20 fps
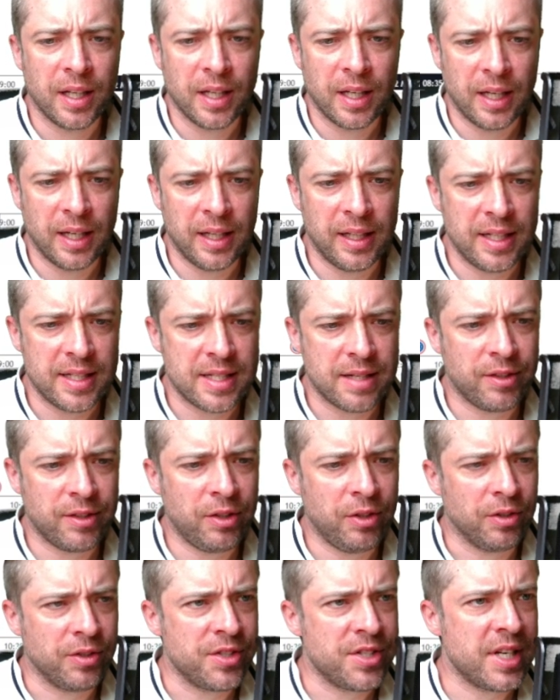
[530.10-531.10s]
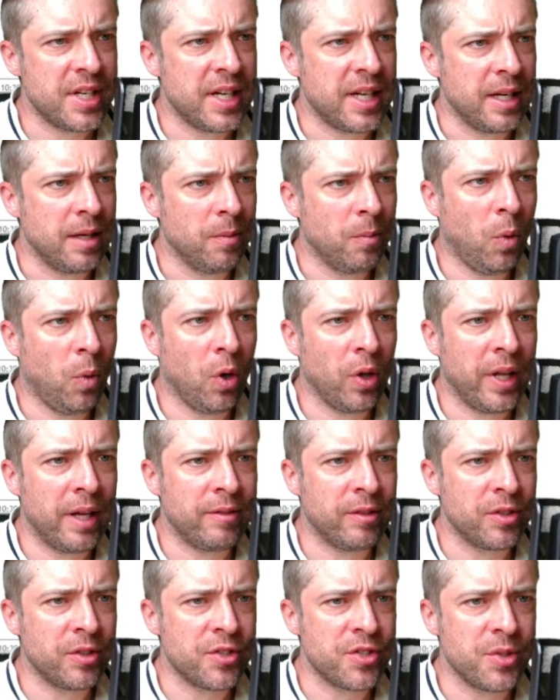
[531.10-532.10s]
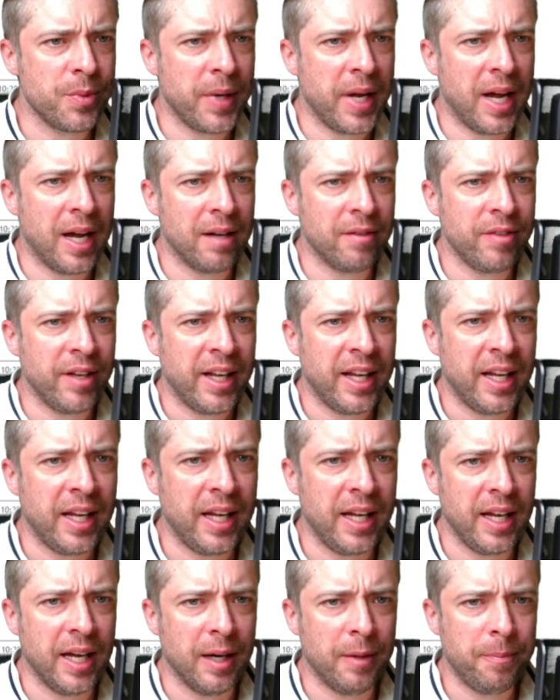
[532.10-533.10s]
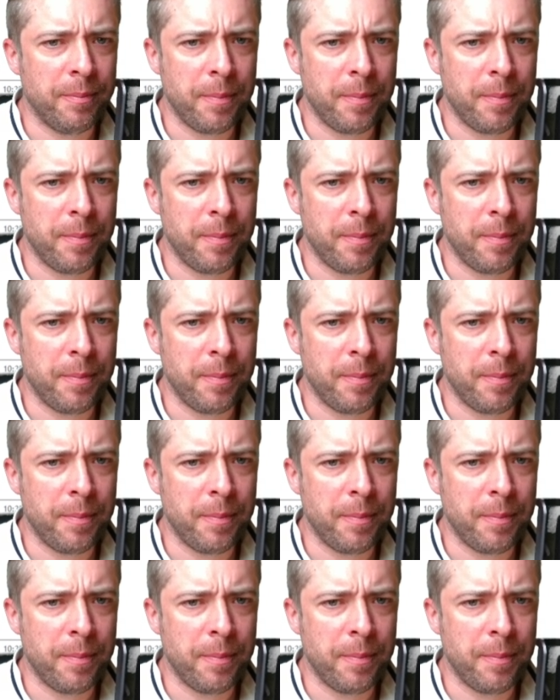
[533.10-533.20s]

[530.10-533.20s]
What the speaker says: And let's have a look and see what levels do we have here